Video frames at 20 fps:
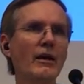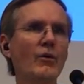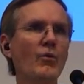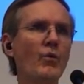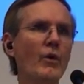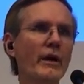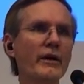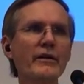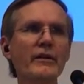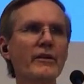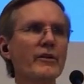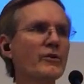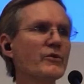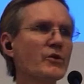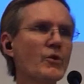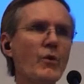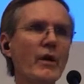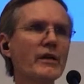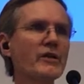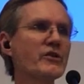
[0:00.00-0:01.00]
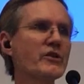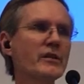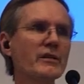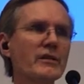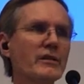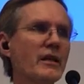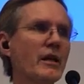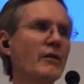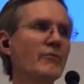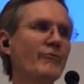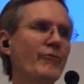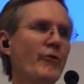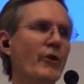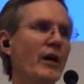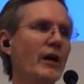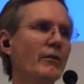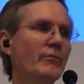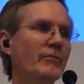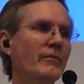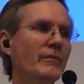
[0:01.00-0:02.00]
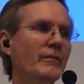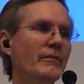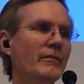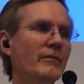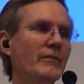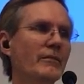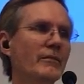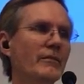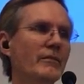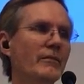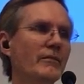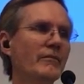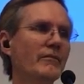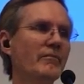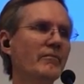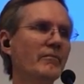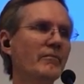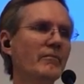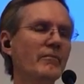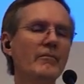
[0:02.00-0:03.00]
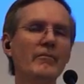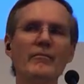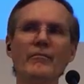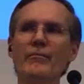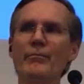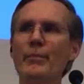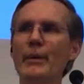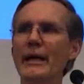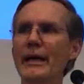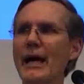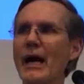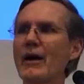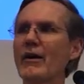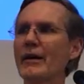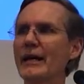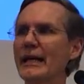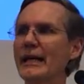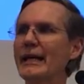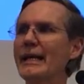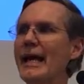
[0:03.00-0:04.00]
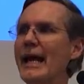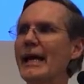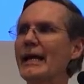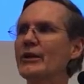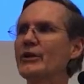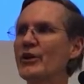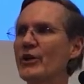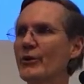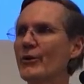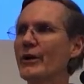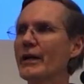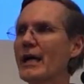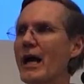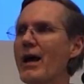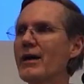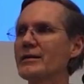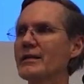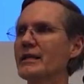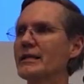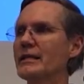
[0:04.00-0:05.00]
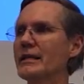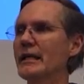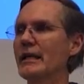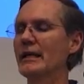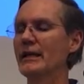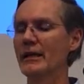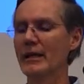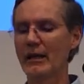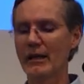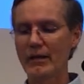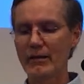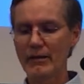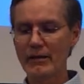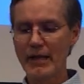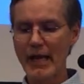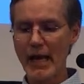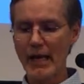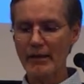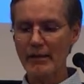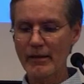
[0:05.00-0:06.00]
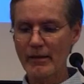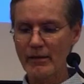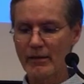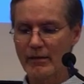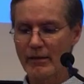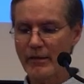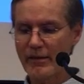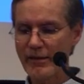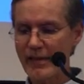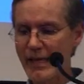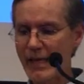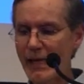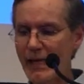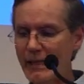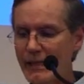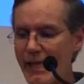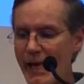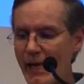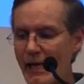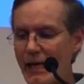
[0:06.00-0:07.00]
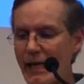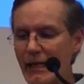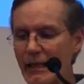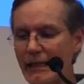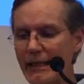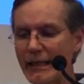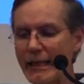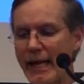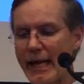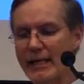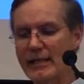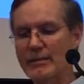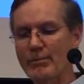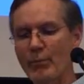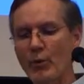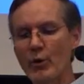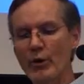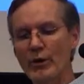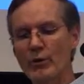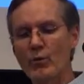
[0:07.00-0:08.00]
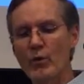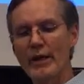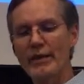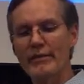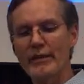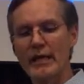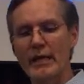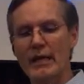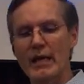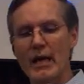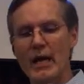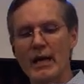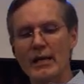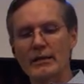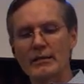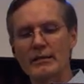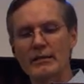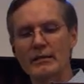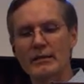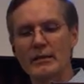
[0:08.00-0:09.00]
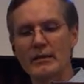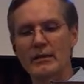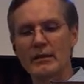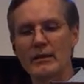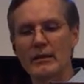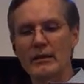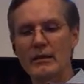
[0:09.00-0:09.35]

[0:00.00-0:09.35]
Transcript: Where did those questions come from? But our innate curiosity. That thing that God has put within us